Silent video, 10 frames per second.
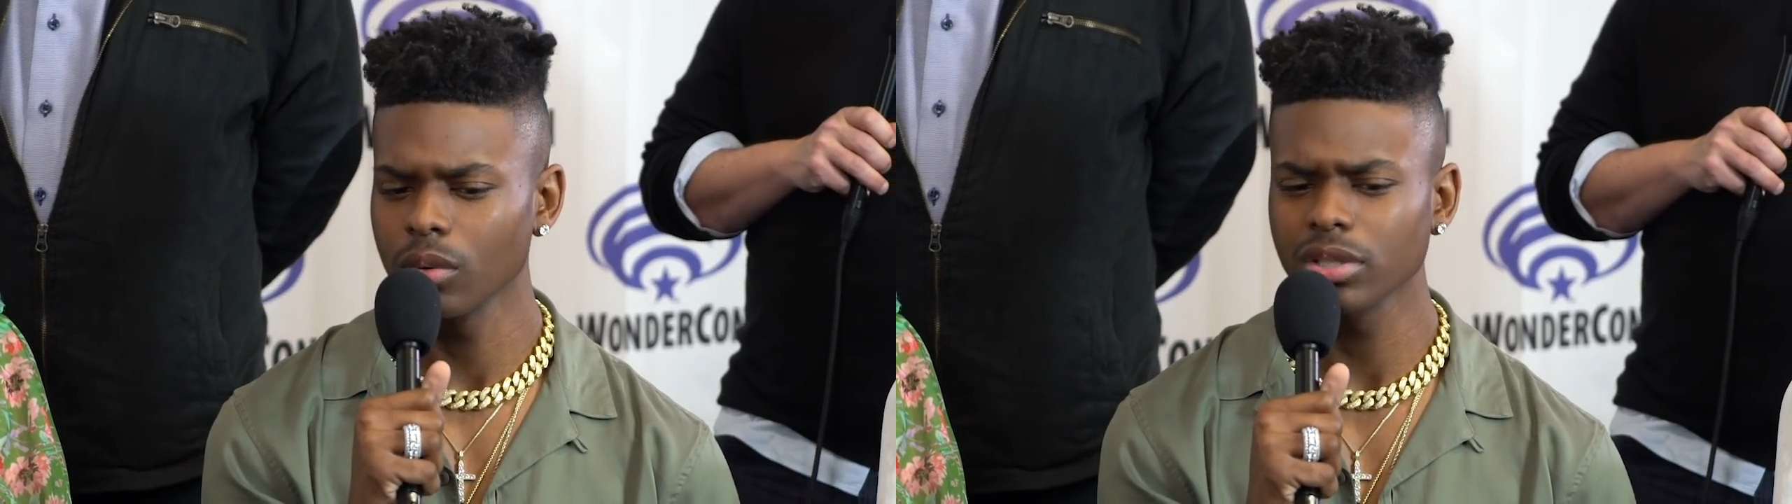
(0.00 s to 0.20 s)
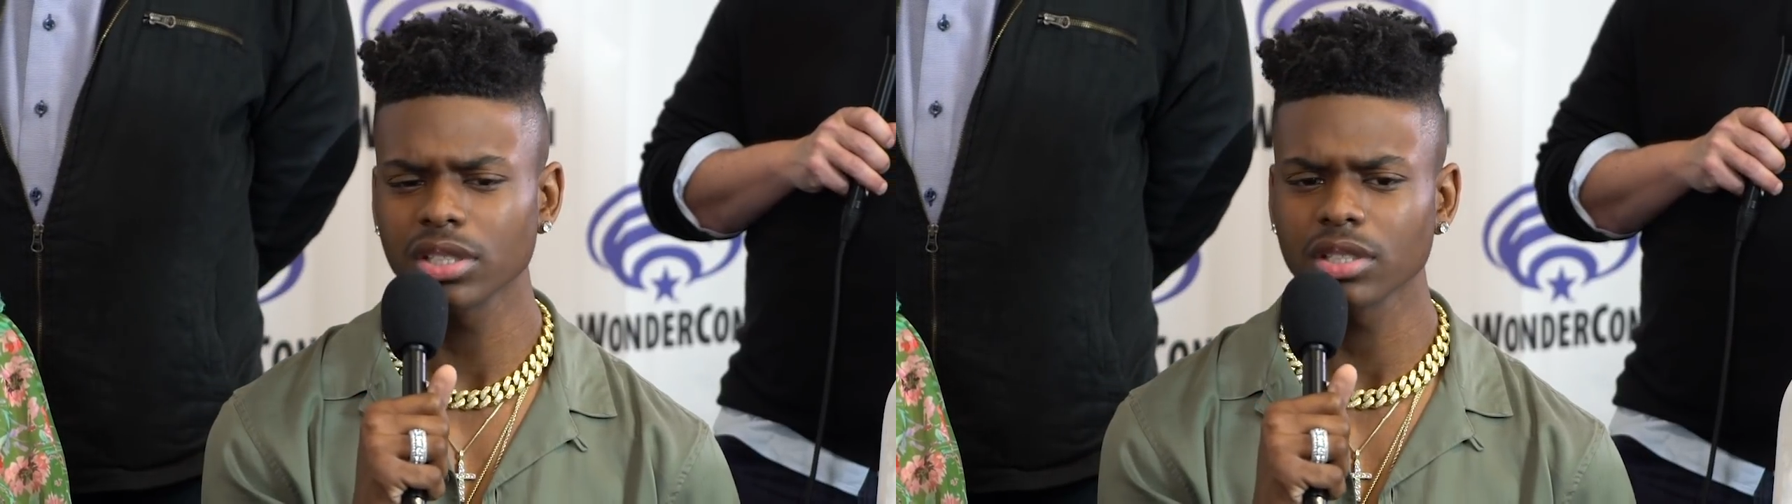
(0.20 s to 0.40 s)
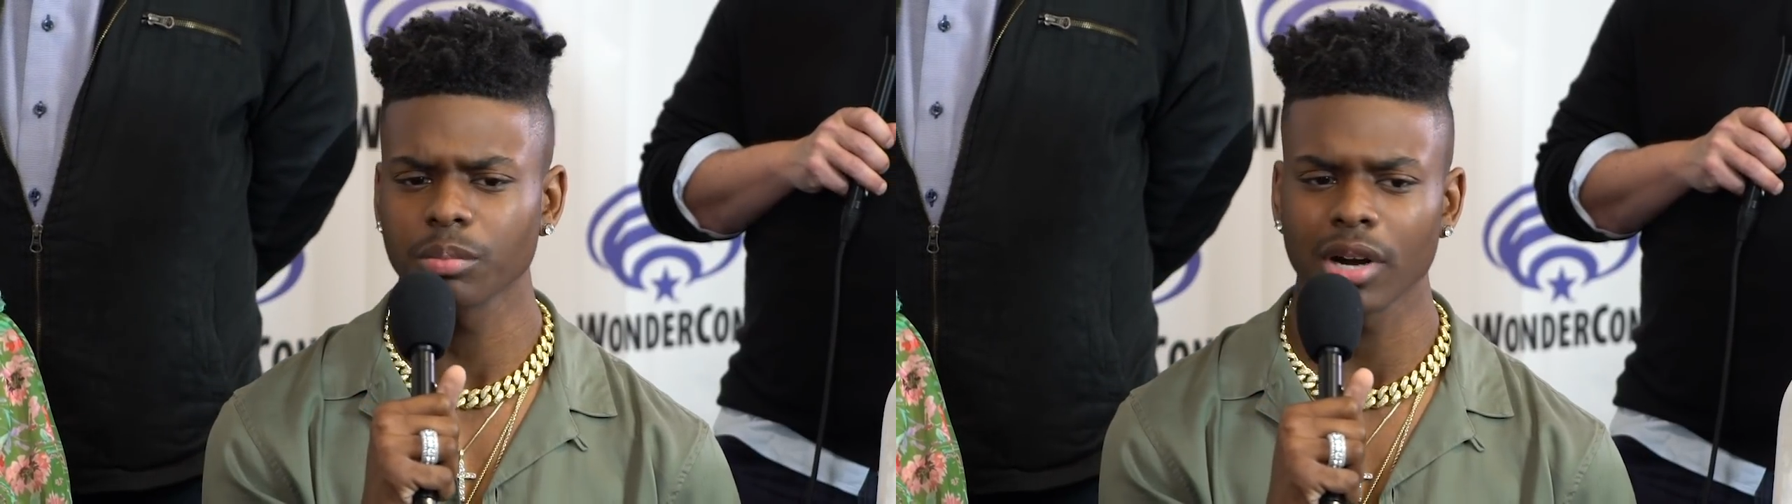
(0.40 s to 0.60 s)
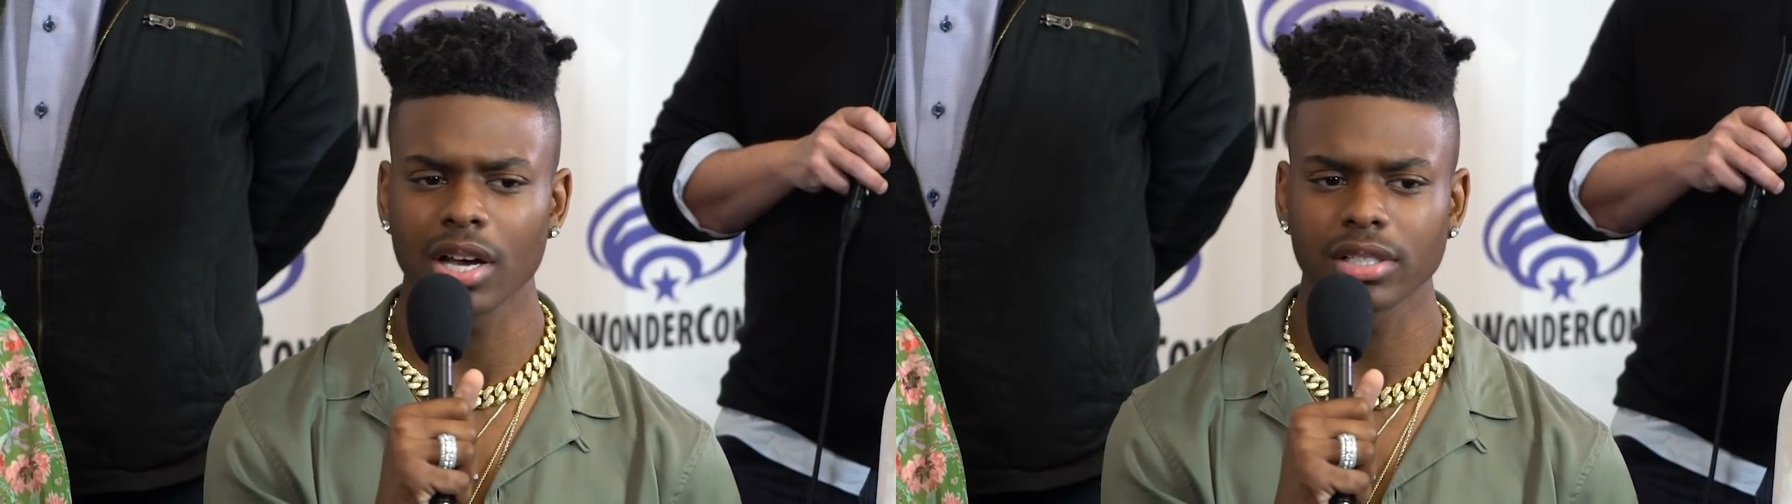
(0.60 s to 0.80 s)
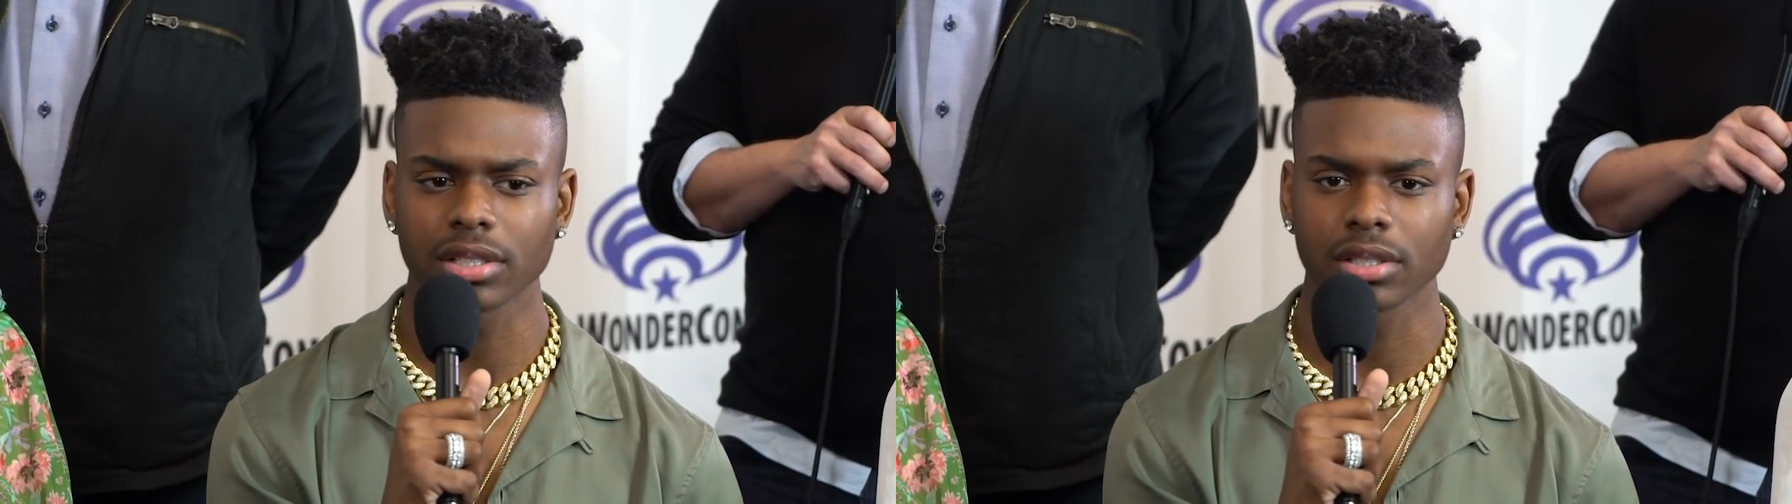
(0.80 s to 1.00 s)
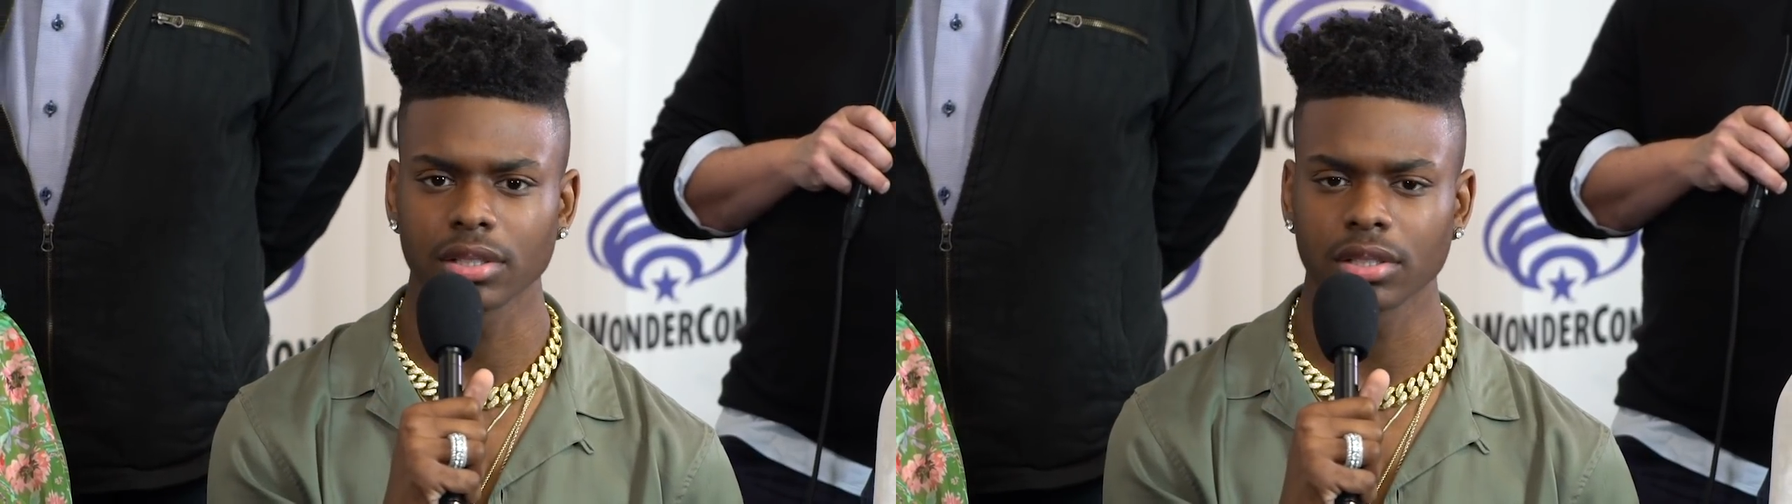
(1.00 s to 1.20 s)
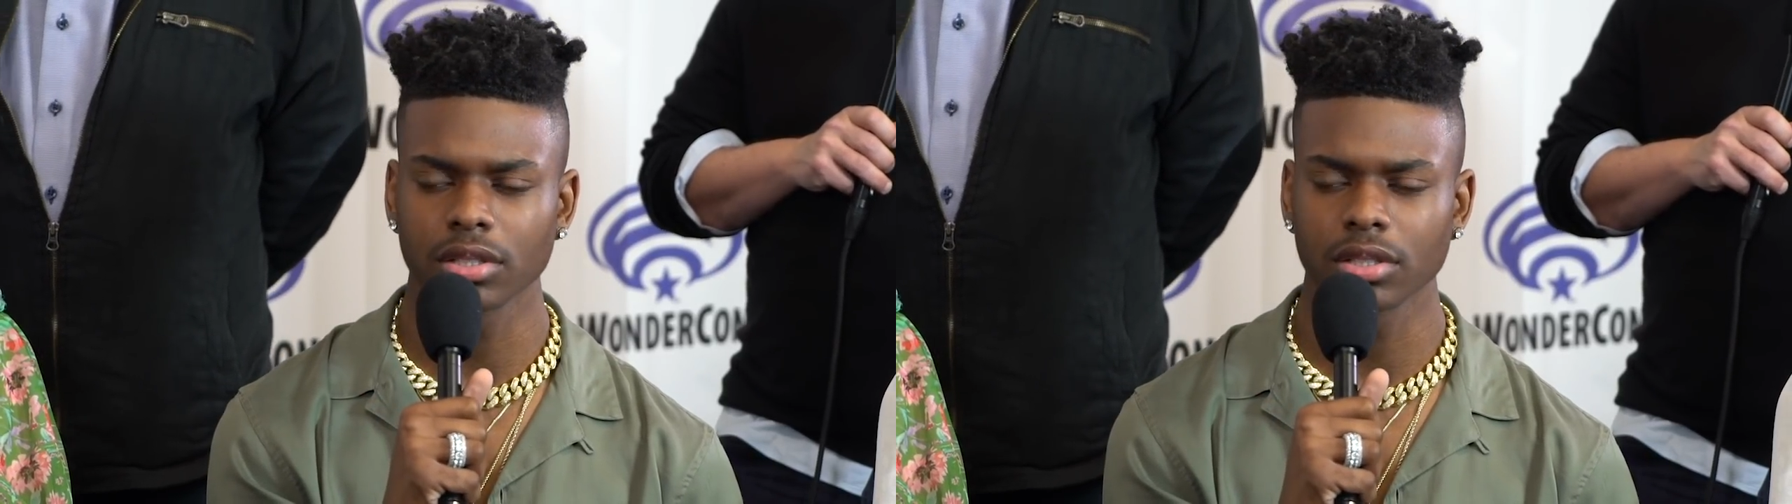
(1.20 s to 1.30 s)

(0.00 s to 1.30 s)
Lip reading: was just surprising